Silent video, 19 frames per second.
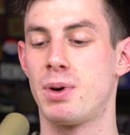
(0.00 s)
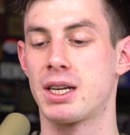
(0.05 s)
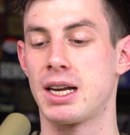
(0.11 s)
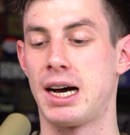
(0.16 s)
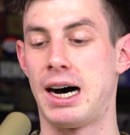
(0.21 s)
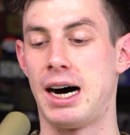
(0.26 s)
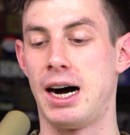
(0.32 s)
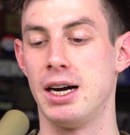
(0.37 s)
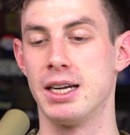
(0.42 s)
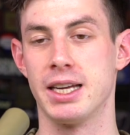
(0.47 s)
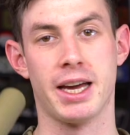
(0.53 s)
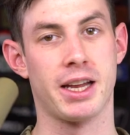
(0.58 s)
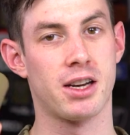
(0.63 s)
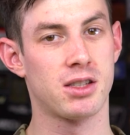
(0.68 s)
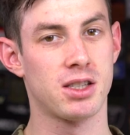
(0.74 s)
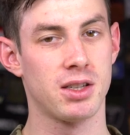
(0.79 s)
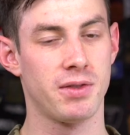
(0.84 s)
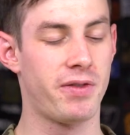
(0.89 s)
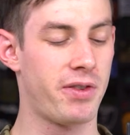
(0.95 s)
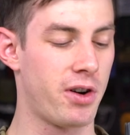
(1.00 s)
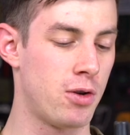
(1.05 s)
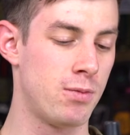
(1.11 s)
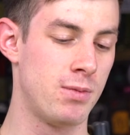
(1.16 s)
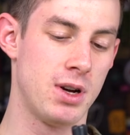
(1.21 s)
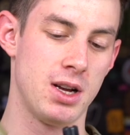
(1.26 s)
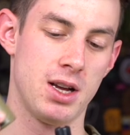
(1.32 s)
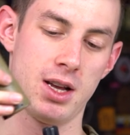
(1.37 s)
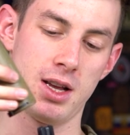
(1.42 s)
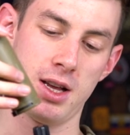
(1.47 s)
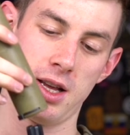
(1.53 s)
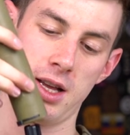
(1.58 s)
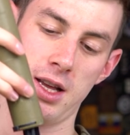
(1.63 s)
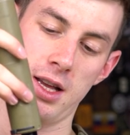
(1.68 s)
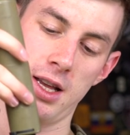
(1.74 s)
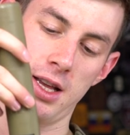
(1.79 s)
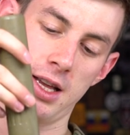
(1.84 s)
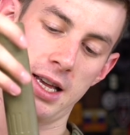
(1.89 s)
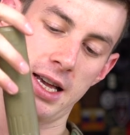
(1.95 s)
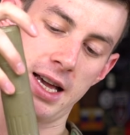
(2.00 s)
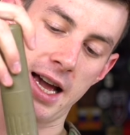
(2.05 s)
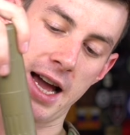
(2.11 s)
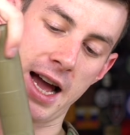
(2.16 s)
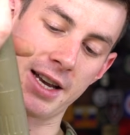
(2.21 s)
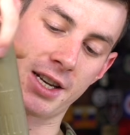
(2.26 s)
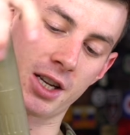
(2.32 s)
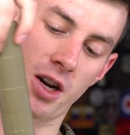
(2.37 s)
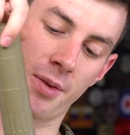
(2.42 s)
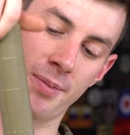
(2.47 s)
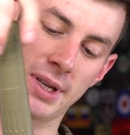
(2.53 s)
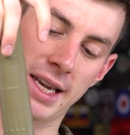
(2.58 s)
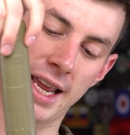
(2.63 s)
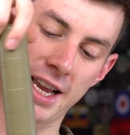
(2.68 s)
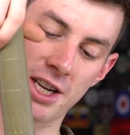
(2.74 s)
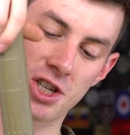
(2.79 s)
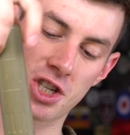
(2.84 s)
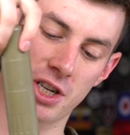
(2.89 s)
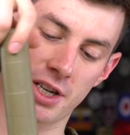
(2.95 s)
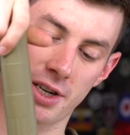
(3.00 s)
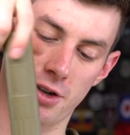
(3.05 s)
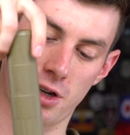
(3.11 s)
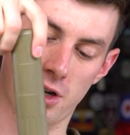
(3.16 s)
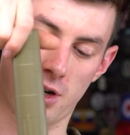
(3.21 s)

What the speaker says: but I added some foam. And the combination